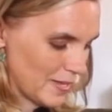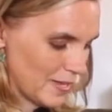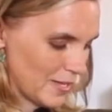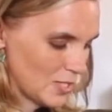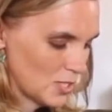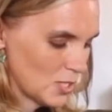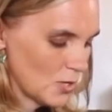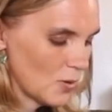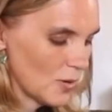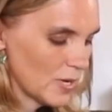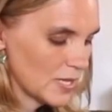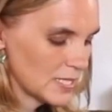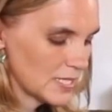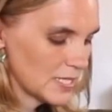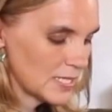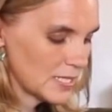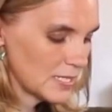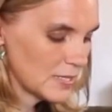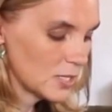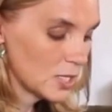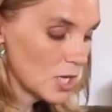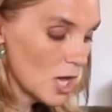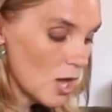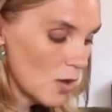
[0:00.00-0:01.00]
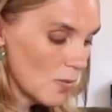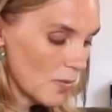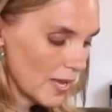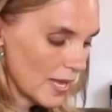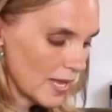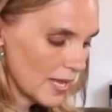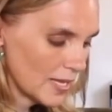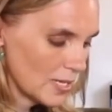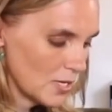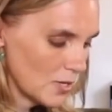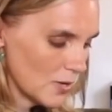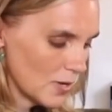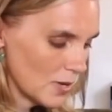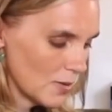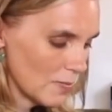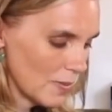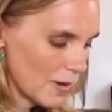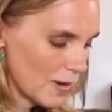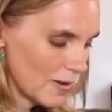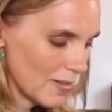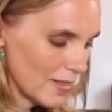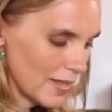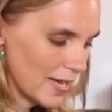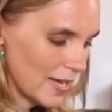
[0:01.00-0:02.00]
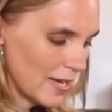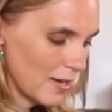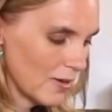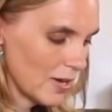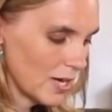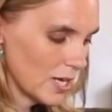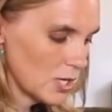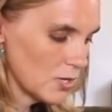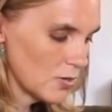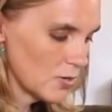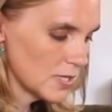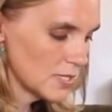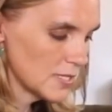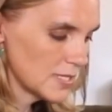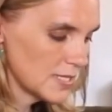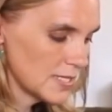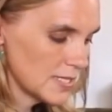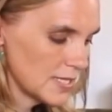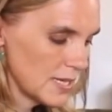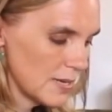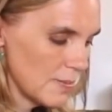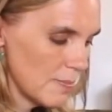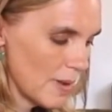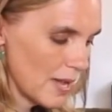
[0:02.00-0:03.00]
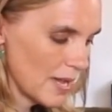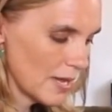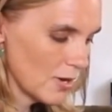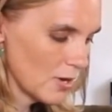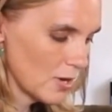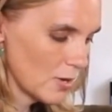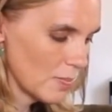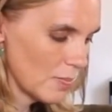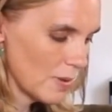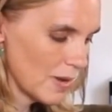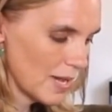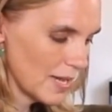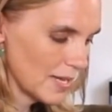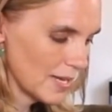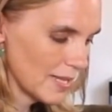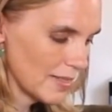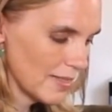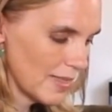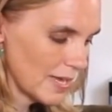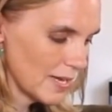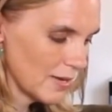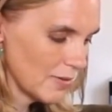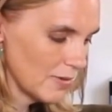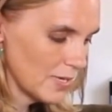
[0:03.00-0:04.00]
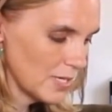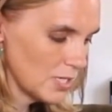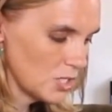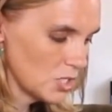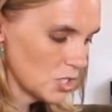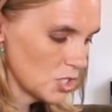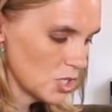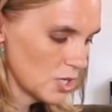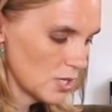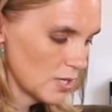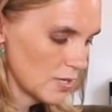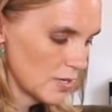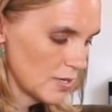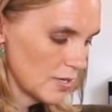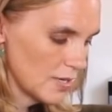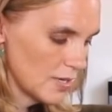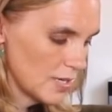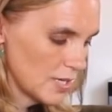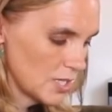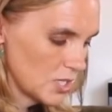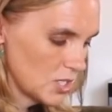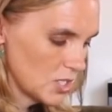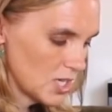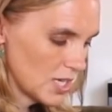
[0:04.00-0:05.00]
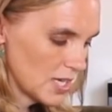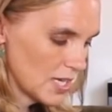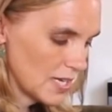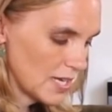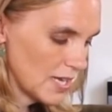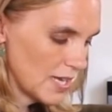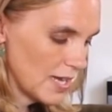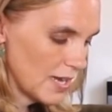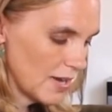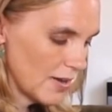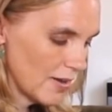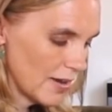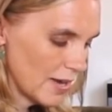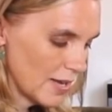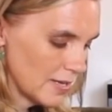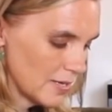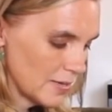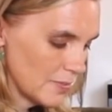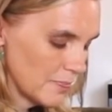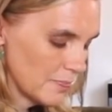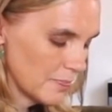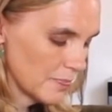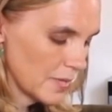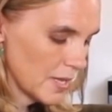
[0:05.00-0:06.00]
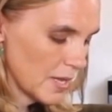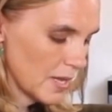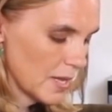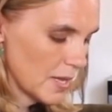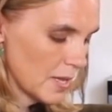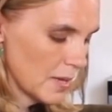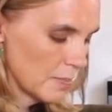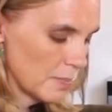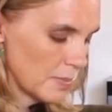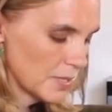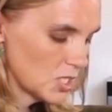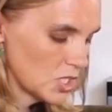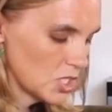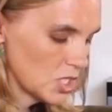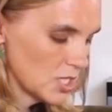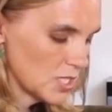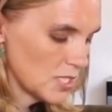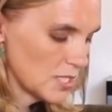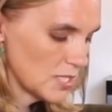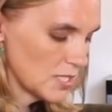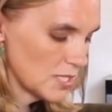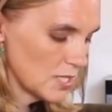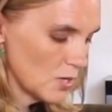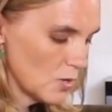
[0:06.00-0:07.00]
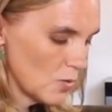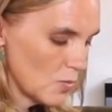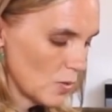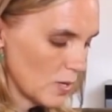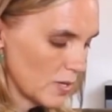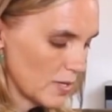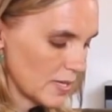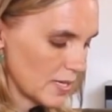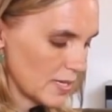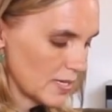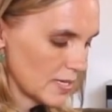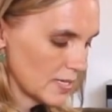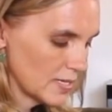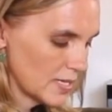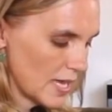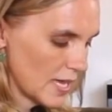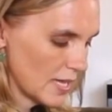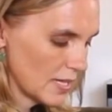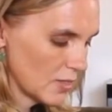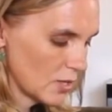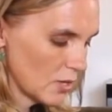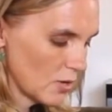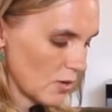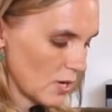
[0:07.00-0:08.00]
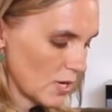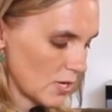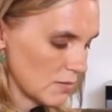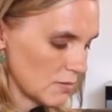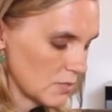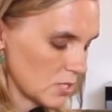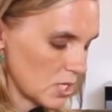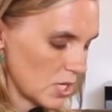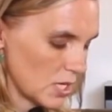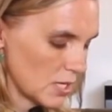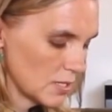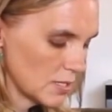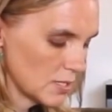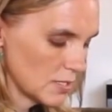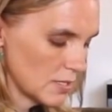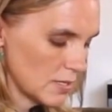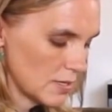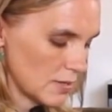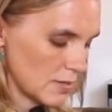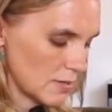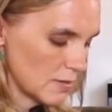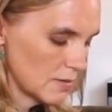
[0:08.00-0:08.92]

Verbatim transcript: So it's going and you can barely hear it. You can see by her body language, she can hear it, but she's still willing to take the cream cheese.